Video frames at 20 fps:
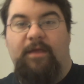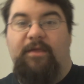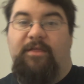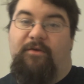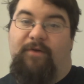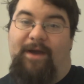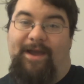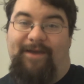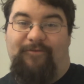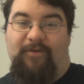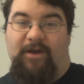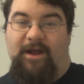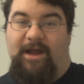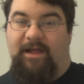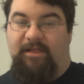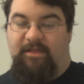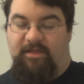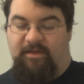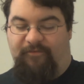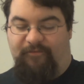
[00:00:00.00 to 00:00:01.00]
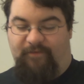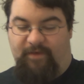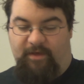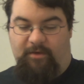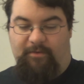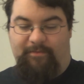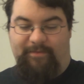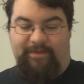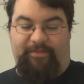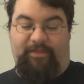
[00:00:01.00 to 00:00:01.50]
So I forgot to
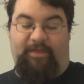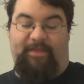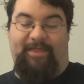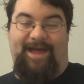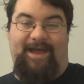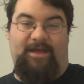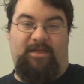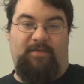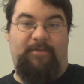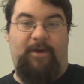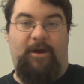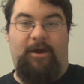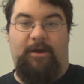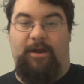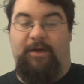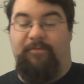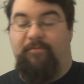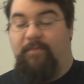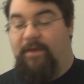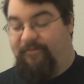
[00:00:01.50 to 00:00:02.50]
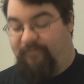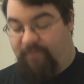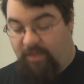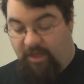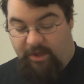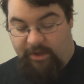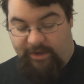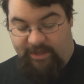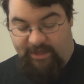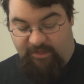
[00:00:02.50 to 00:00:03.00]
film the last part of my
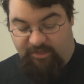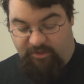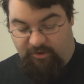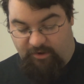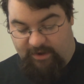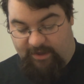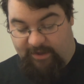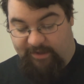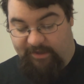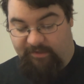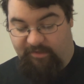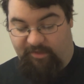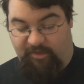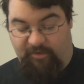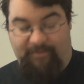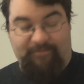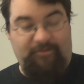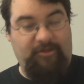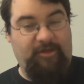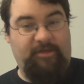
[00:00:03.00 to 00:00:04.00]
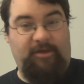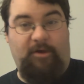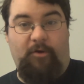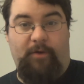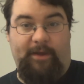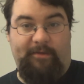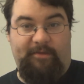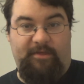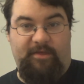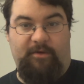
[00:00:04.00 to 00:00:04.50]
vlog yesterday, so I'm just
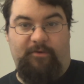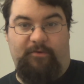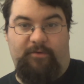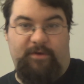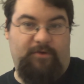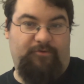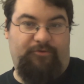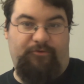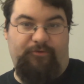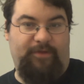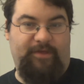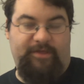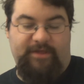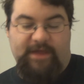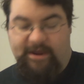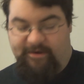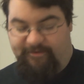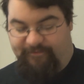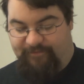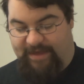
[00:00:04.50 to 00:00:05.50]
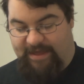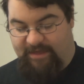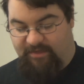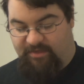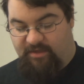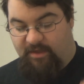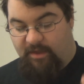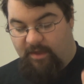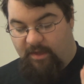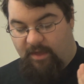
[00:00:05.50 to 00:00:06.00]
going to go through this kind of
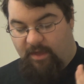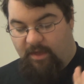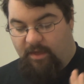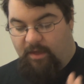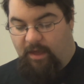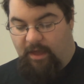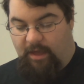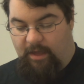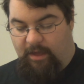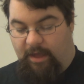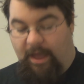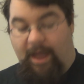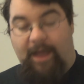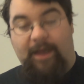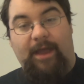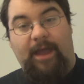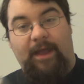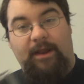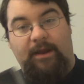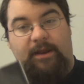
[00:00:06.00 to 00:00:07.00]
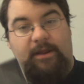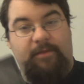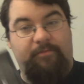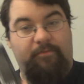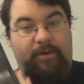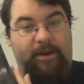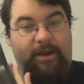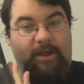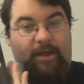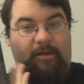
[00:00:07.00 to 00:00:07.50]
fast. I ended up
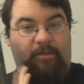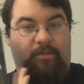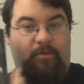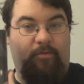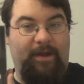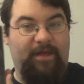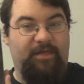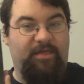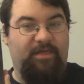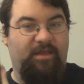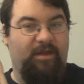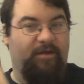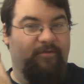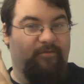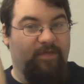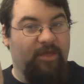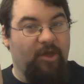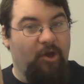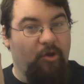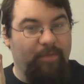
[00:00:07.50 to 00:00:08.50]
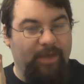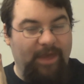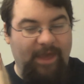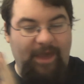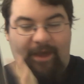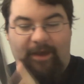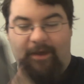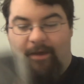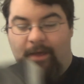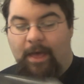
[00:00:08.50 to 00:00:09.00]
reading the rest of
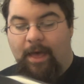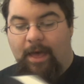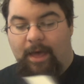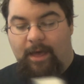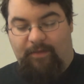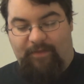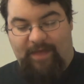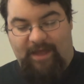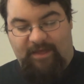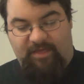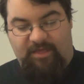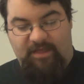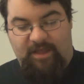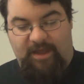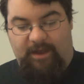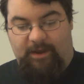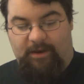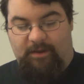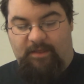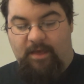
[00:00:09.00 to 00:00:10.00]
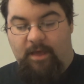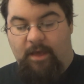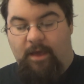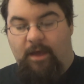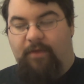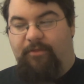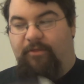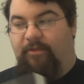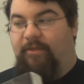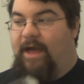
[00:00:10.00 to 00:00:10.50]
Tomie last night,
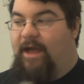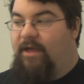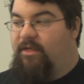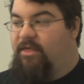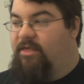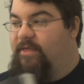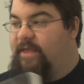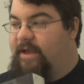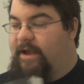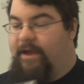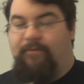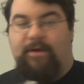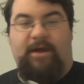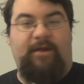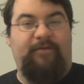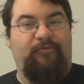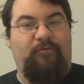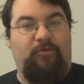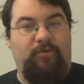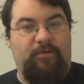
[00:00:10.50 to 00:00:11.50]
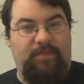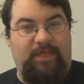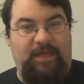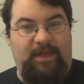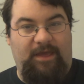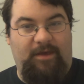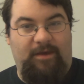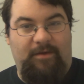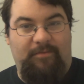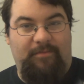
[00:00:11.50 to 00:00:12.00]
the last thing I read for
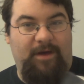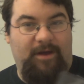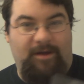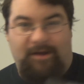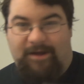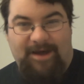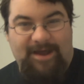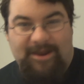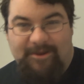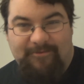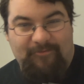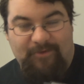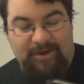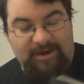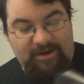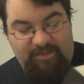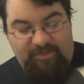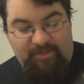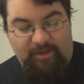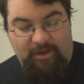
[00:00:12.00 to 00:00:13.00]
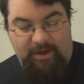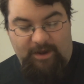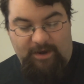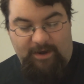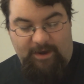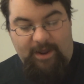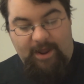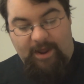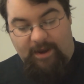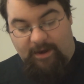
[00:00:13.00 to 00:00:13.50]
the Mangautumn
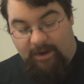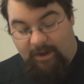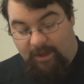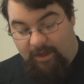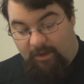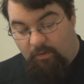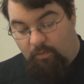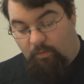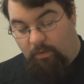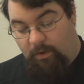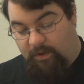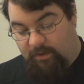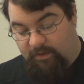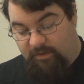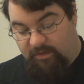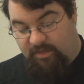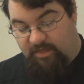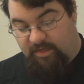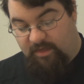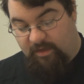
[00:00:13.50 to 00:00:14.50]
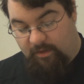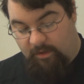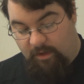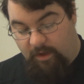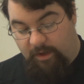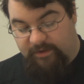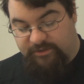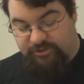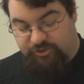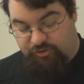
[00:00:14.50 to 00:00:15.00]
Readathon, and it was
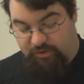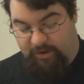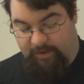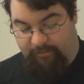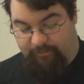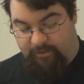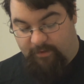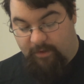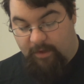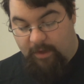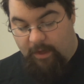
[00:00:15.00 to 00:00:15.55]
a trip.